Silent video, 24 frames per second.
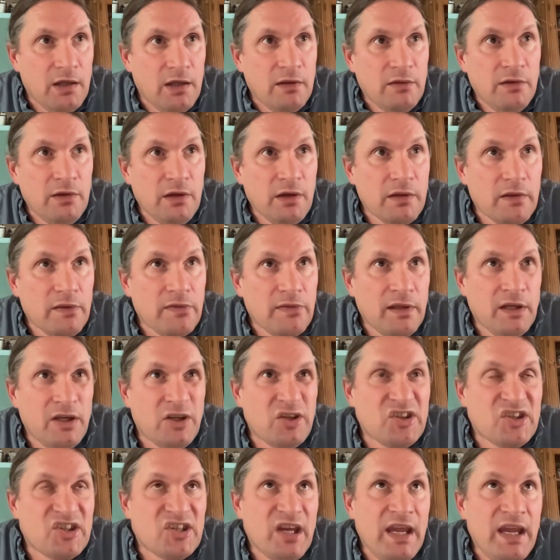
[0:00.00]
The other thing to
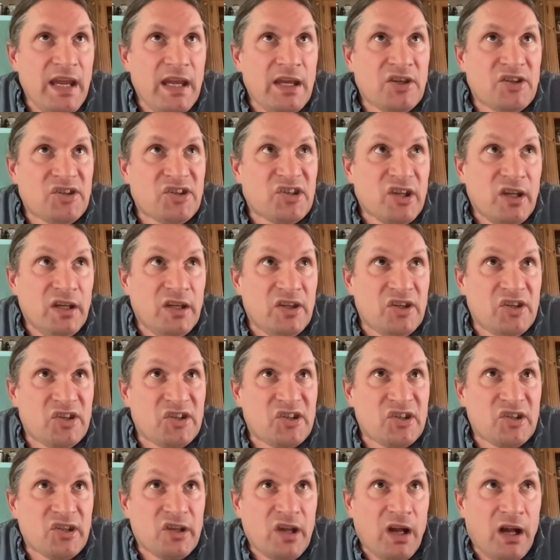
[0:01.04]
say is
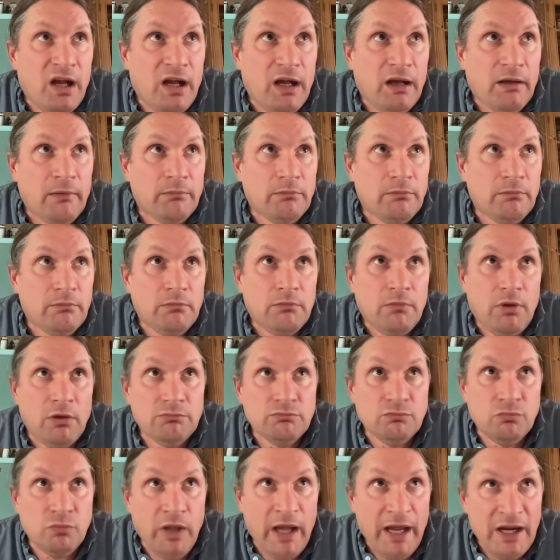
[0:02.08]
is um,
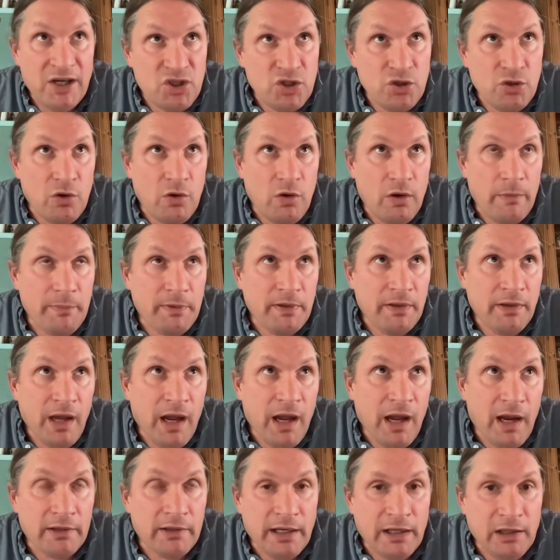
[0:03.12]
as you go up in
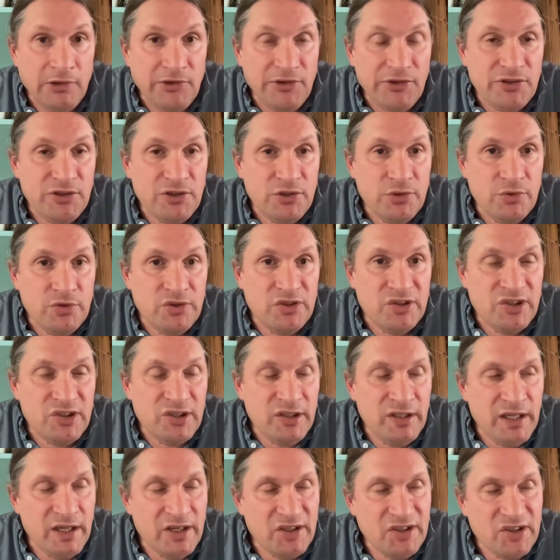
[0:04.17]
higher altitudes,
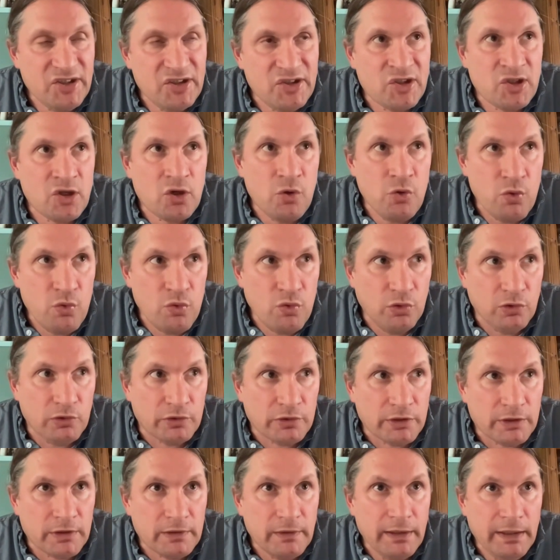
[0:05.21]
yes, it's
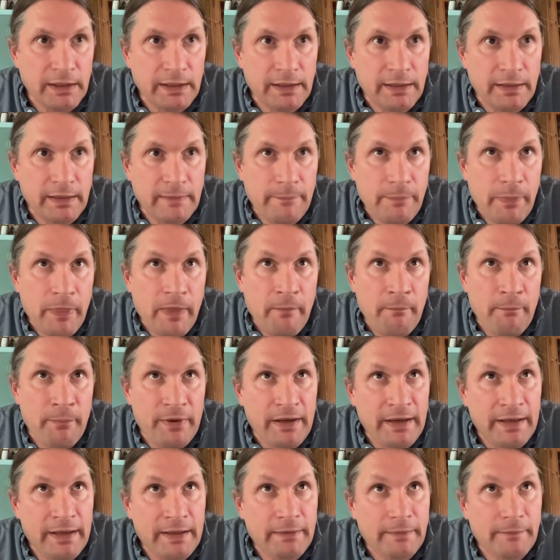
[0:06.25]
cooler,
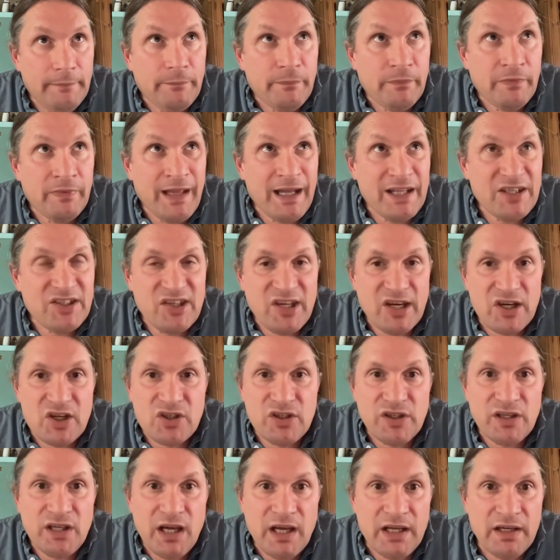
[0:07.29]
but that's
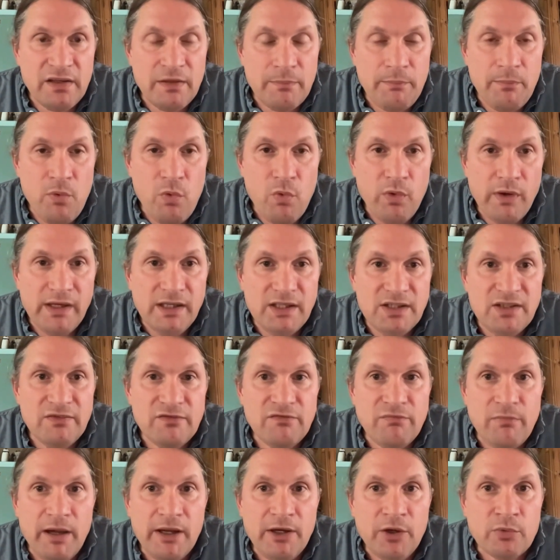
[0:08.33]
actually kind of the point
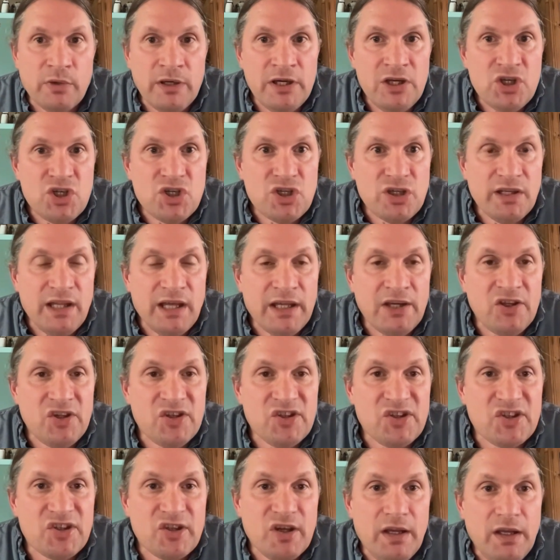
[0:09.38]
of migration. That
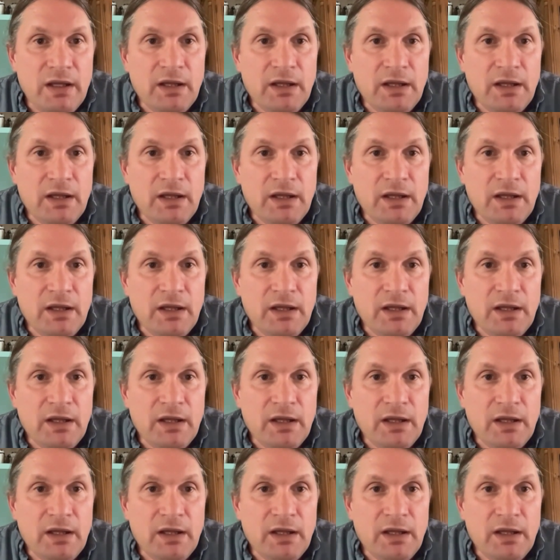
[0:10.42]
is,